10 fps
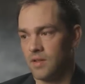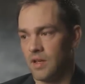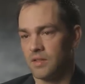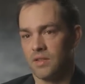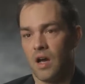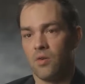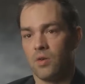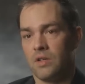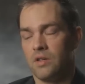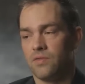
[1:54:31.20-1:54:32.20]
take a sigh of
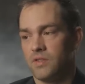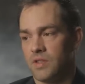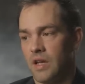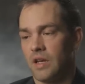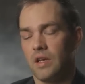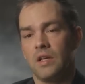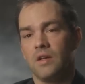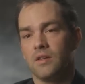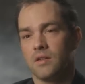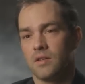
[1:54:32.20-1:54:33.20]
relief and take a knee,